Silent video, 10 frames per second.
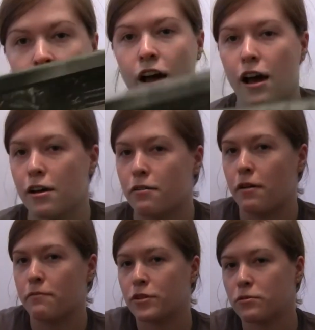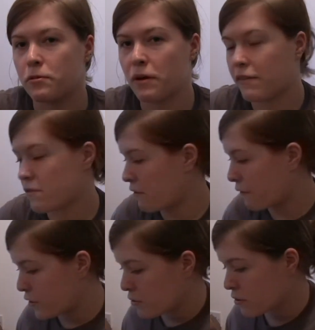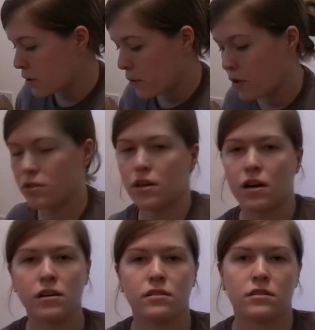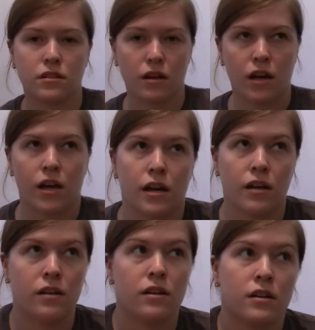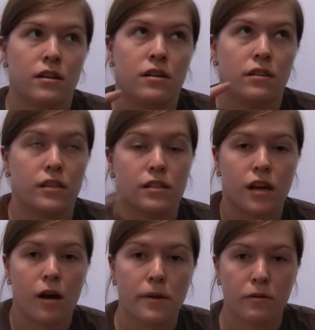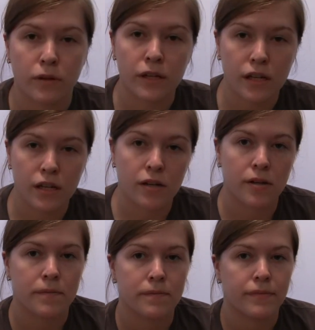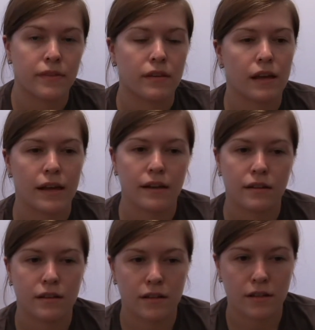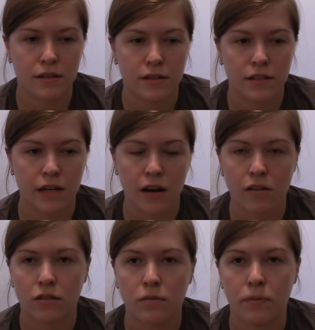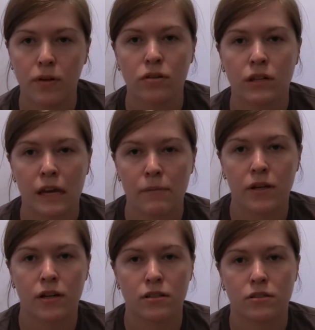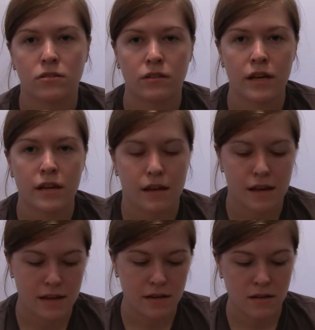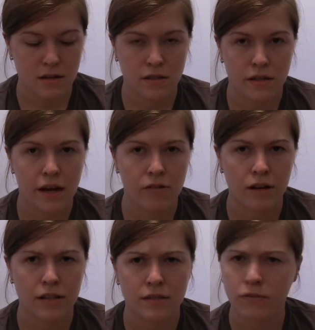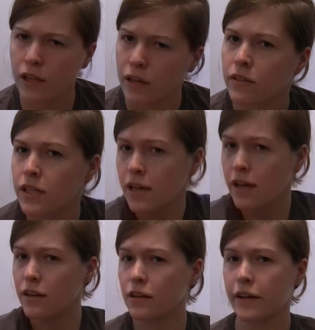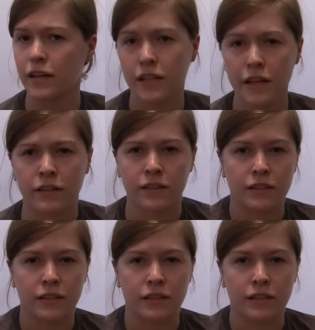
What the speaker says: I'm sure we'll have a review on the podcast this coming week. And check out the blog, gamercast.net, and check out all our stuff on there. And I'll catch you later.